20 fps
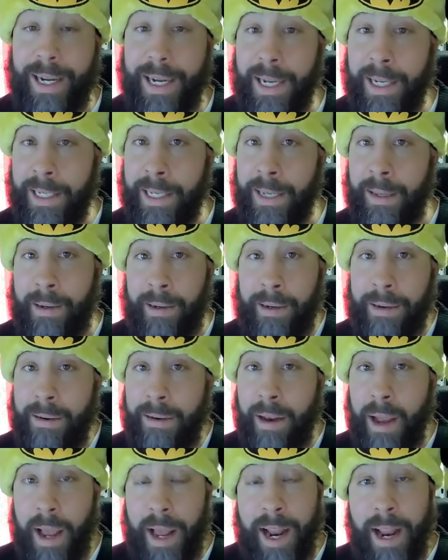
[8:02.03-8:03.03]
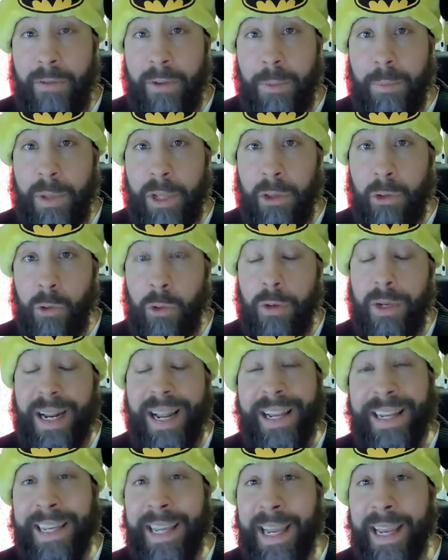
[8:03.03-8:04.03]
Again, not having been through it,
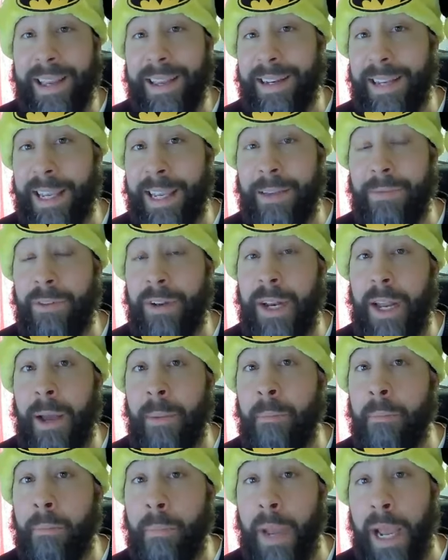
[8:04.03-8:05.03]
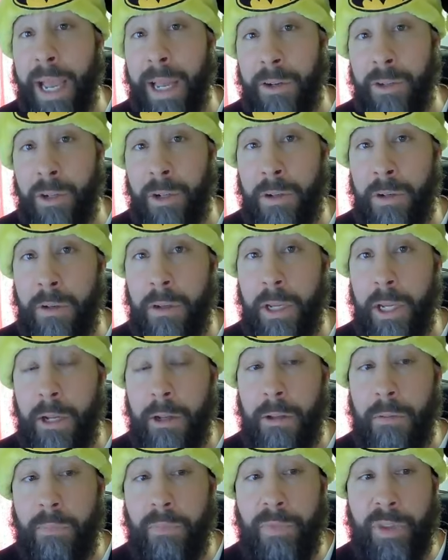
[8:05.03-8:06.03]
I can't even imagine
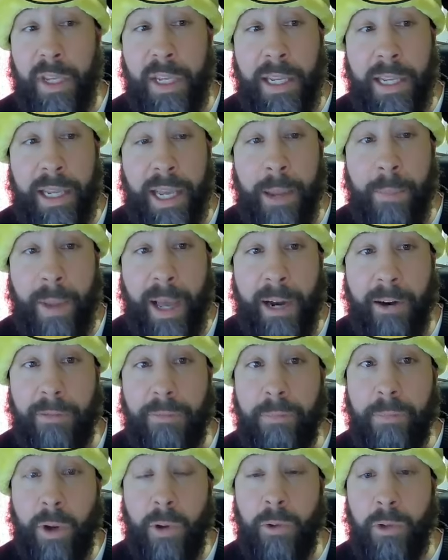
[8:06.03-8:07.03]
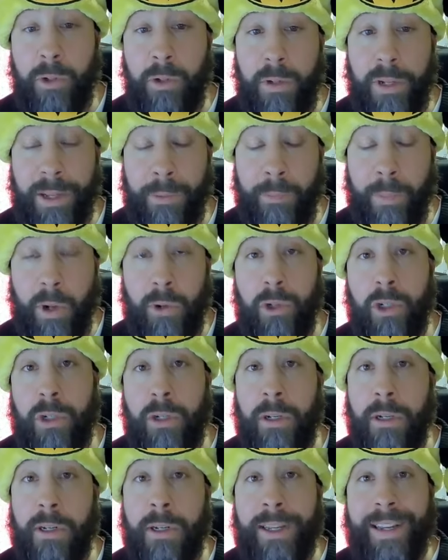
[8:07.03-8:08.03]
the amount of motion,
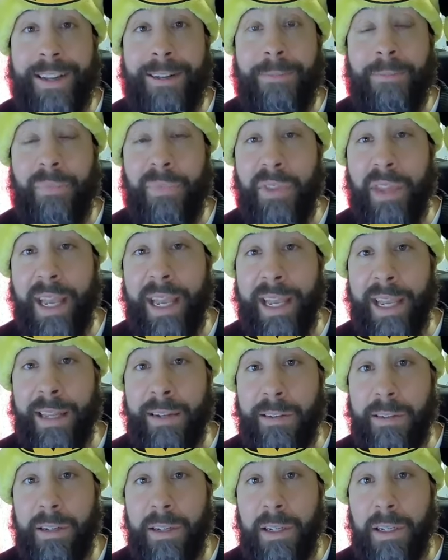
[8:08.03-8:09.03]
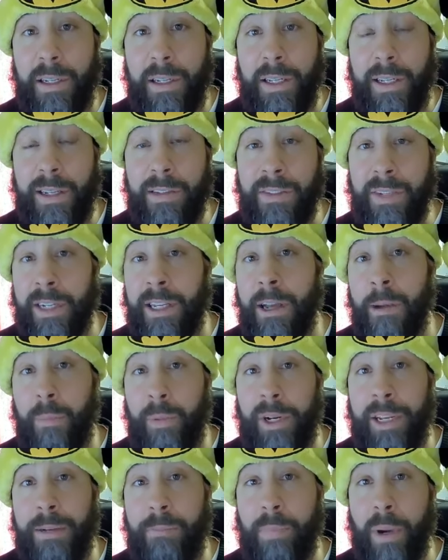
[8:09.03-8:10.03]
emotion that is
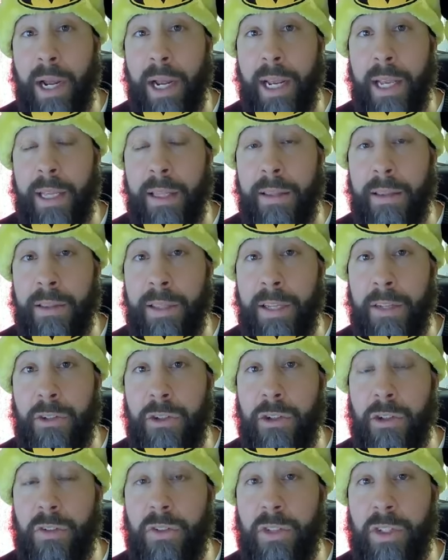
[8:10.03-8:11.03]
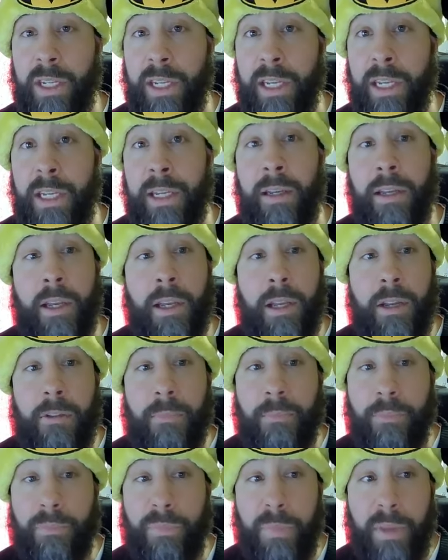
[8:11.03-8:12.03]
accompanied by this just seeing
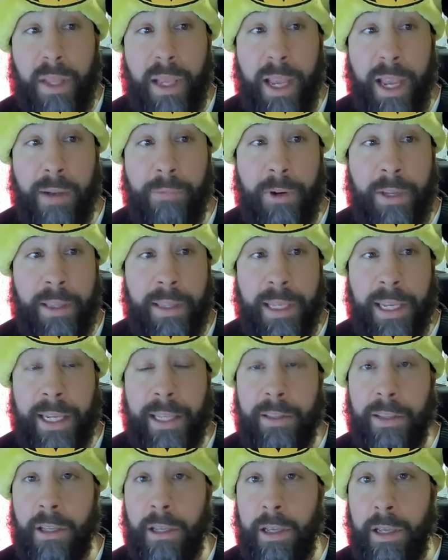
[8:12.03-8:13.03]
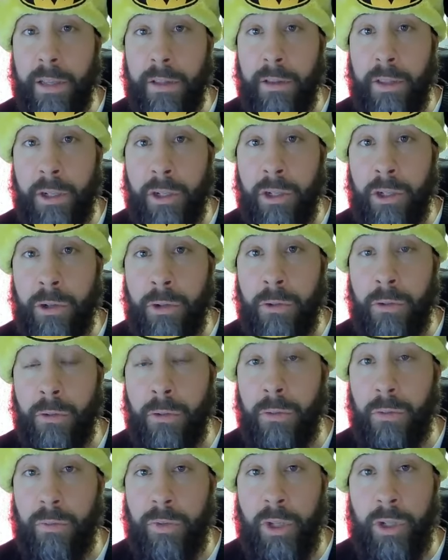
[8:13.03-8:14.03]
everything that that
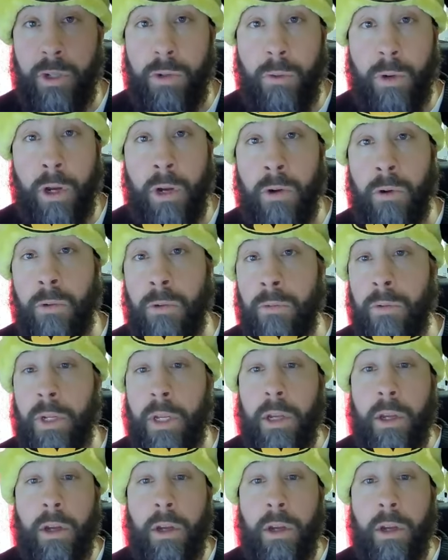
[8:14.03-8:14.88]
you that you own